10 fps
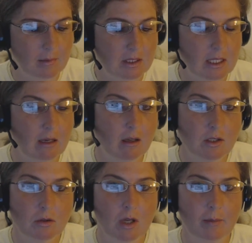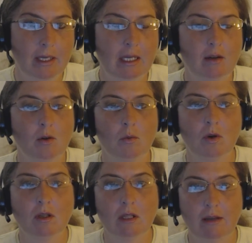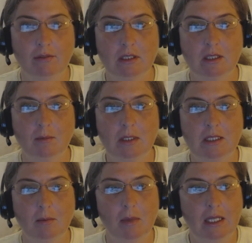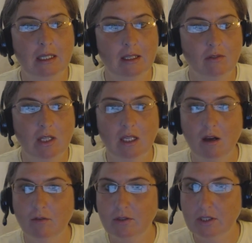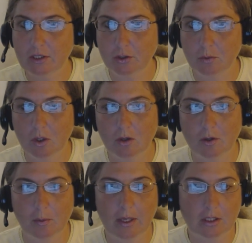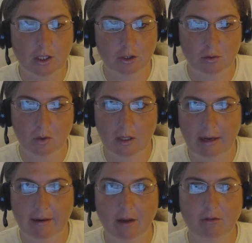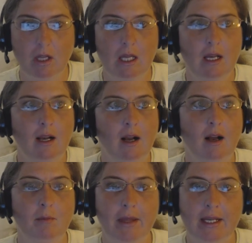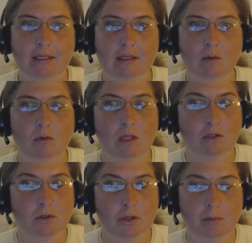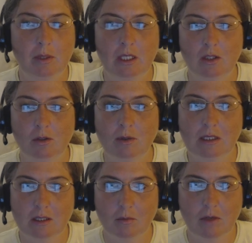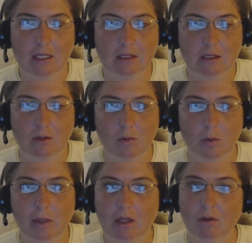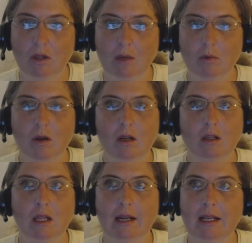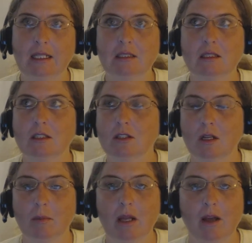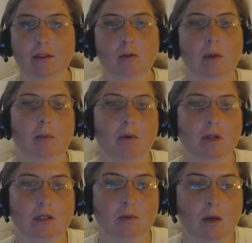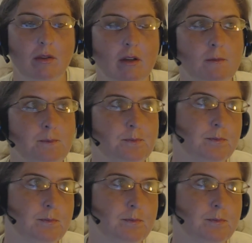This can also come in your work life. This can be somebody leaving the office that you work or the branch that you work out of. Like I said, this could be you. In some cases, it will be you, Libra. In a lot of cases, it's going to be other people as well, though.